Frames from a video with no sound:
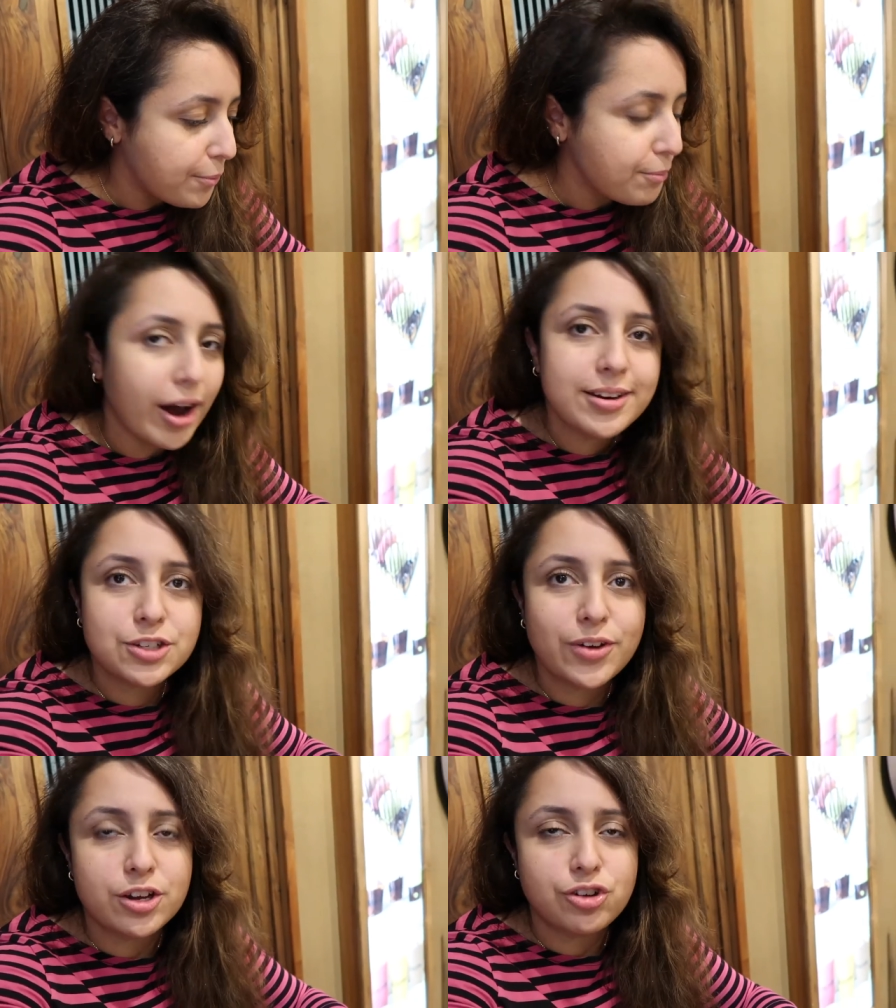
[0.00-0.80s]
Mine is
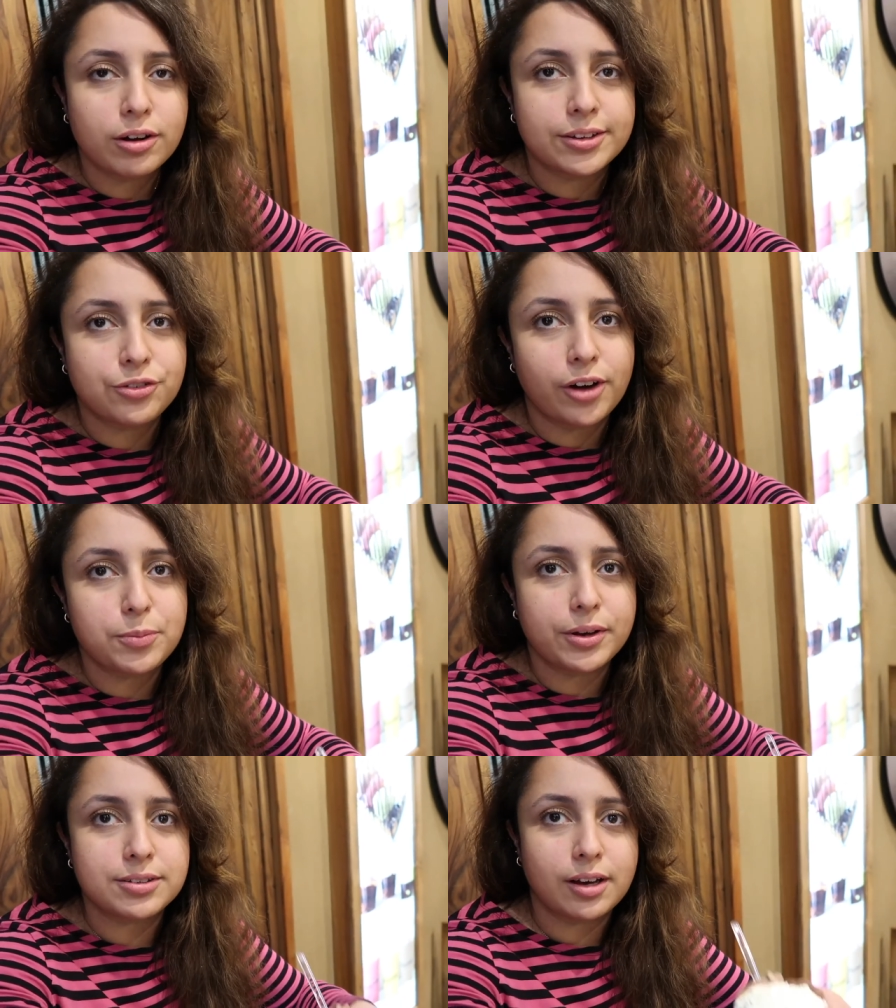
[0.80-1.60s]
very chocolatey vibe
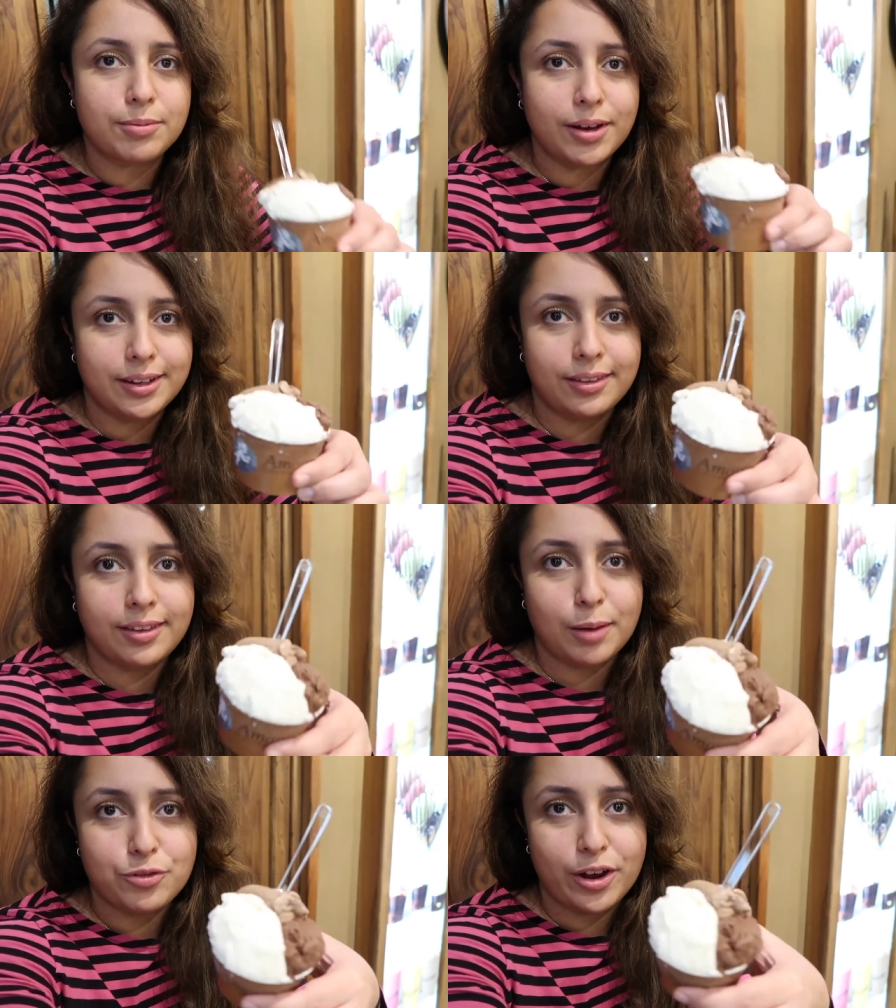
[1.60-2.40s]
because at the end of the
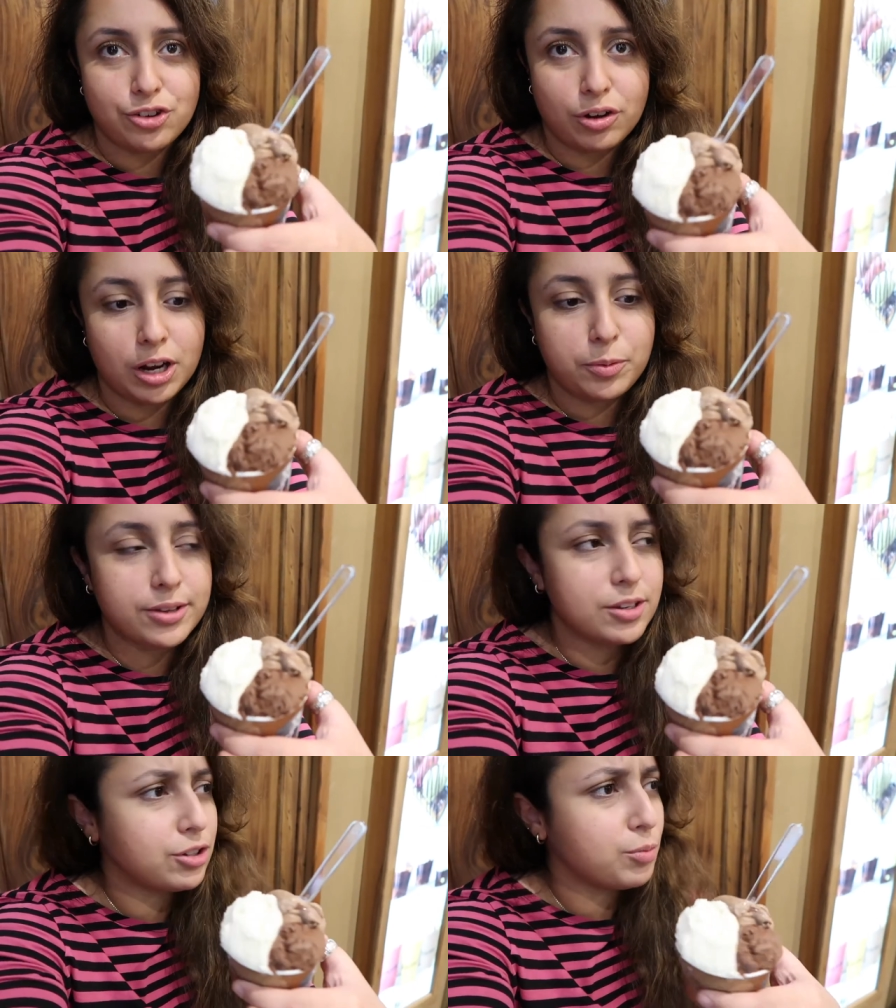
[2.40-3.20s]
day, I'm a very chocolatey
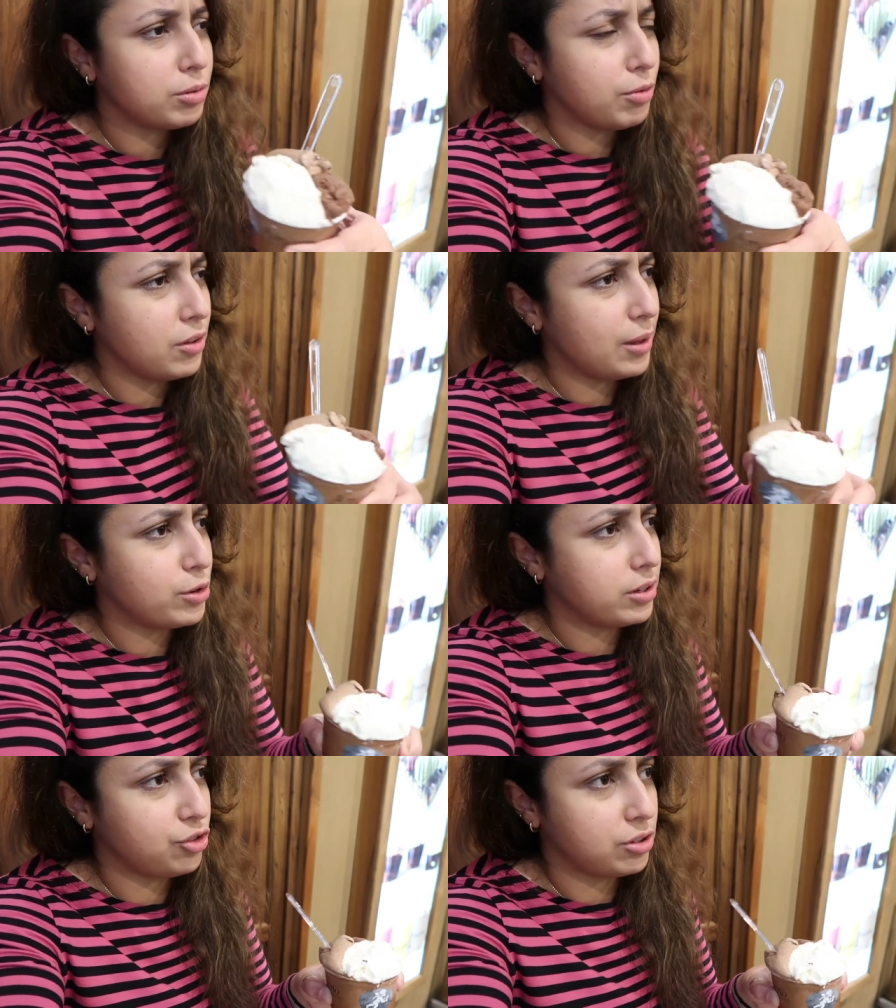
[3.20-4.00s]
person. So one of them
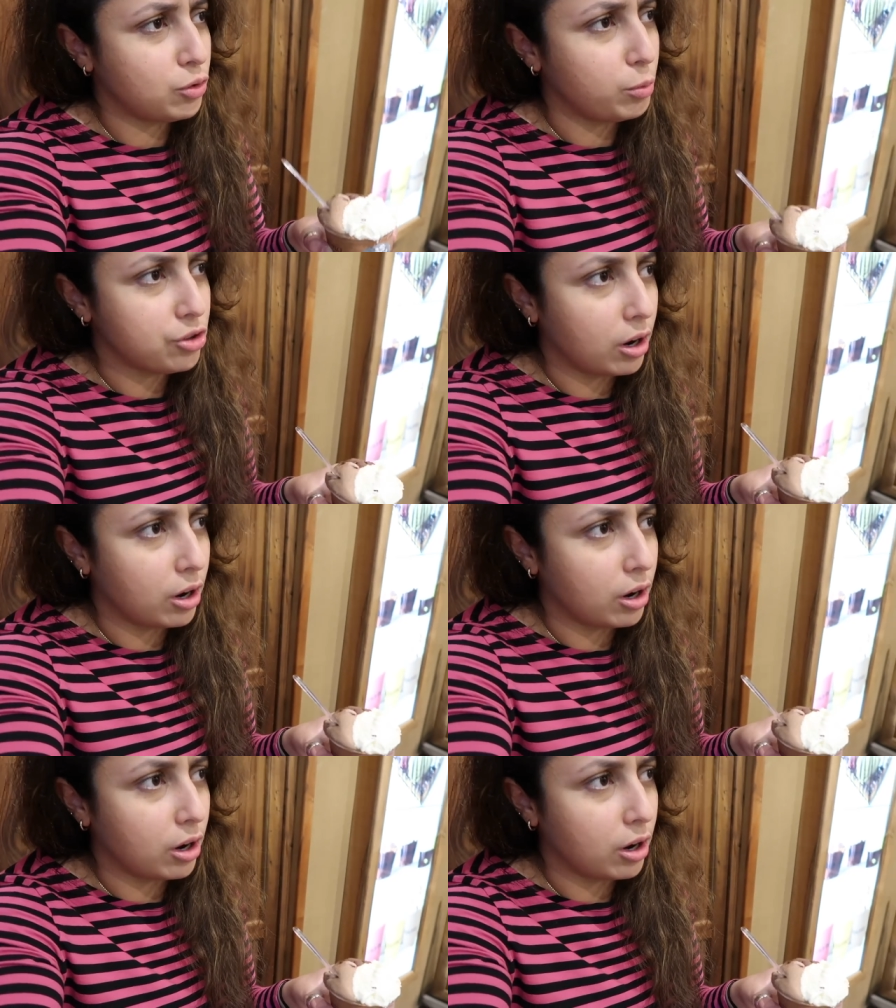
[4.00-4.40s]
was just normal